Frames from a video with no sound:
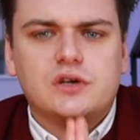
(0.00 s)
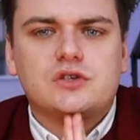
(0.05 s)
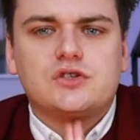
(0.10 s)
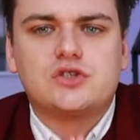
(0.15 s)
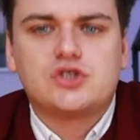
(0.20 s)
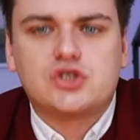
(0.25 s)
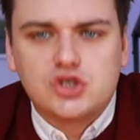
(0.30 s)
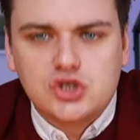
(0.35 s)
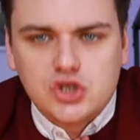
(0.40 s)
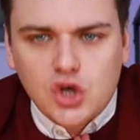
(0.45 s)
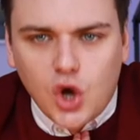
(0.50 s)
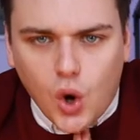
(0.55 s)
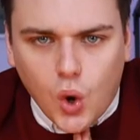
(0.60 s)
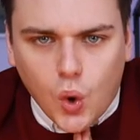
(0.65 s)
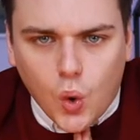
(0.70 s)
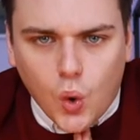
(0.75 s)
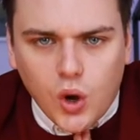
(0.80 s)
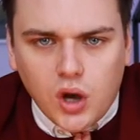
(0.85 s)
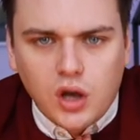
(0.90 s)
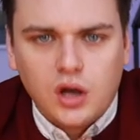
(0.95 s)

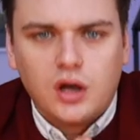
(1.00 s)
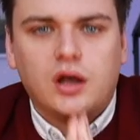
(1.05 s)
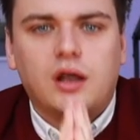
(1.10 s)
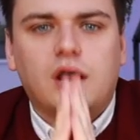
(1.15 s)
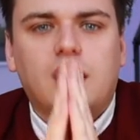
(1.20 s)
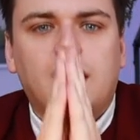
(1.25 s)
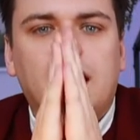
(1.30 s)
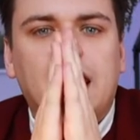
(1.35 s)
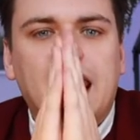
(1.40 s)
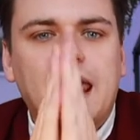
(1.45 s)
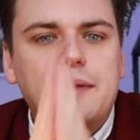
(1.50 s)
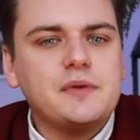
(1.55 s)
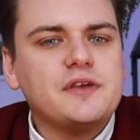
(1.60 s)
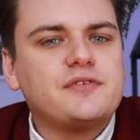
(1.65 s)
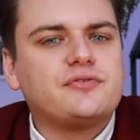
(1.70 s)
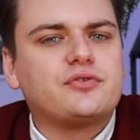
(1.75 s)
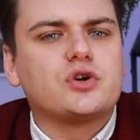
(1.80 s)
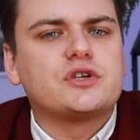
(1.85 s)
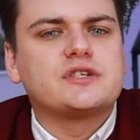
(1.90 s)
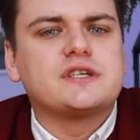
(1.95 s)
So let me
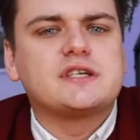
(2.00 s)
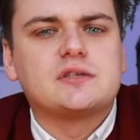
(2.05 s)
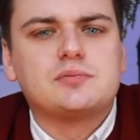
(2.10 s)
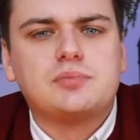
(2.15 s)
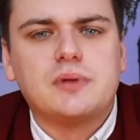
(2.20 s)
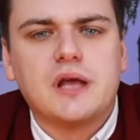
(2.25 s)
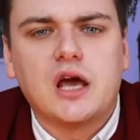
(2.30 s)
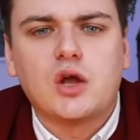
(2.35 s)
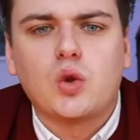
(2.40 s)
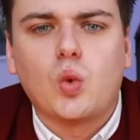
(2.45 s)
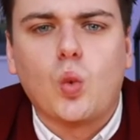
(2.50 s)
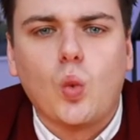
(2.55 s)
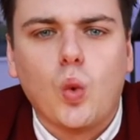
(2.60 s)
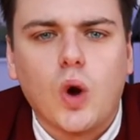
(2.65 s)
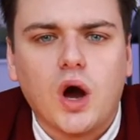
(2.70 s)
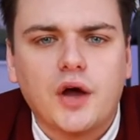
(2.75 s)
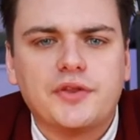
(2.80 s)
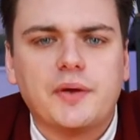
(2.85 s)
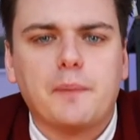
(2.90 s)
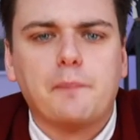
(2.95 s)
first explain
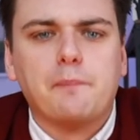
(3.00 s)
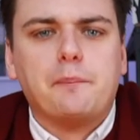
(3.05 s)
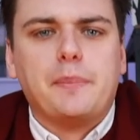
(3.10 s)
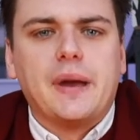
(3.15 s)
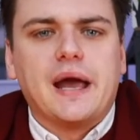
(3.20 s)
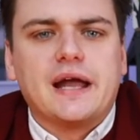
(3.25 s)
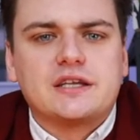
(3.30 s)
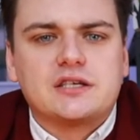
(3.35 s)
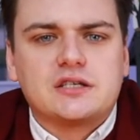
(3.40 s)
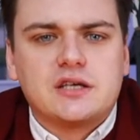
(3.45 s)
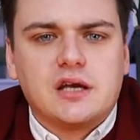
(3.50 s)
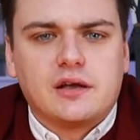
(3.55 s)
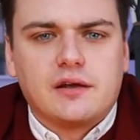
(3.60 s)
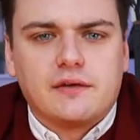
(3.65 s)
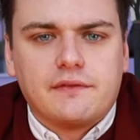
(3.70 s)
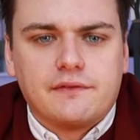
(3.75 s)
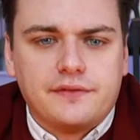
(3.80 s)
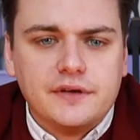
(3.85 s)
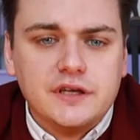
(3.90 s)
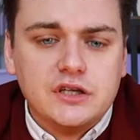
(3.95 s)
what
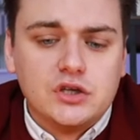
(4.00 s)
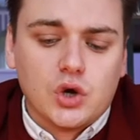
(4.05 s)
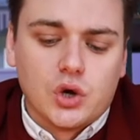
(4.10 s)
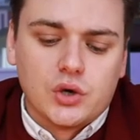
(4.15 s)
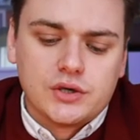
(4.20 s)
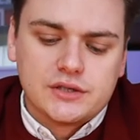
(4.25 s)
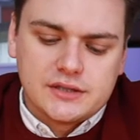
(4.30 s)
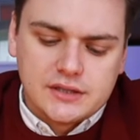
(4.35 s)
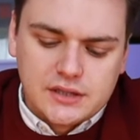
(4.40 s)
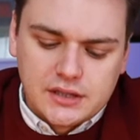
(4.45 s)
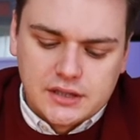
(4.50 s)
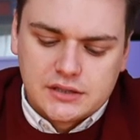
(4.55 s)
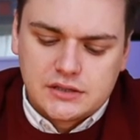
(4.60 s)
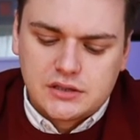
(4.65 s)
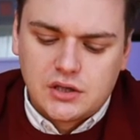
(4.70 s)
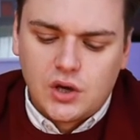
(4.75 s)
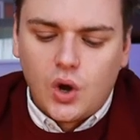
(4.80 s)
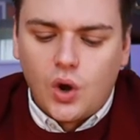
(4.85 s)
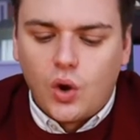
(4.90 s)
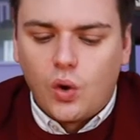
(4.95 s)
batching videos
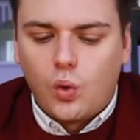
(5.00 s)
is.